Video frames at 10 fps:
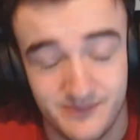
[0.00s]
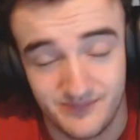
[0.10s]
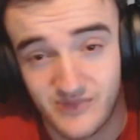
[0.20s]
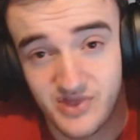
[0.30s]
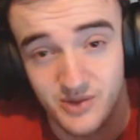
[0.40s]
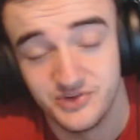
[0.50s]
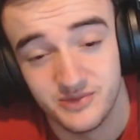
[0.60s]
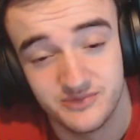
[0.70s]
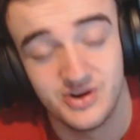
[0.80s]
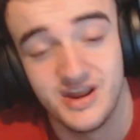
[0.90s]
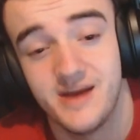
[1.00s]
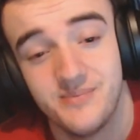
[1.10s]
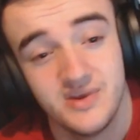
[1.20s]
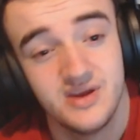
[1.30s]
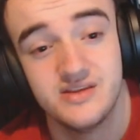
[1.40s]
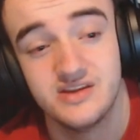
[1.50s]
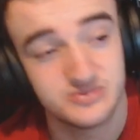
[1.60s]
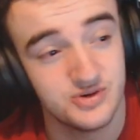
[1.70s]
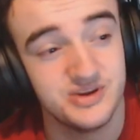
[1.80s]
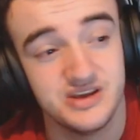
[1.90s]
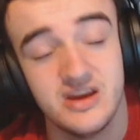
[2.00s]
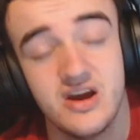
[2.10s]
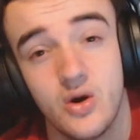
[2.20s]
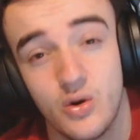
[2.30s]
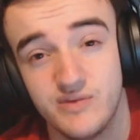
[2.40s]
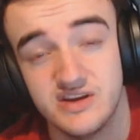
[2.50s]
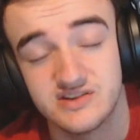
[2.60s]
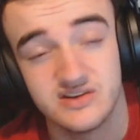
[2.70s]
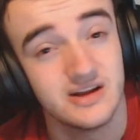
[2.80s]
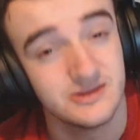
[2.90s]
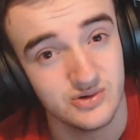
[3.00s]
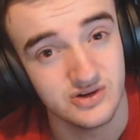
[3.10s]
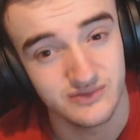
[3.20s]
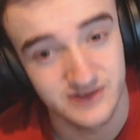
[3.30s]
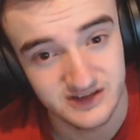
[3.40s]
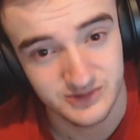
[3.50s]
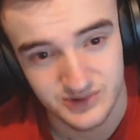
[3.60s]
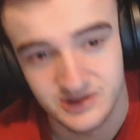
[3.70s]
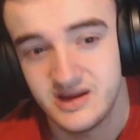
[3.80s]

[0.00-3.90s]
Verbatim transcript: thumbs up for that this will be obviously a longer video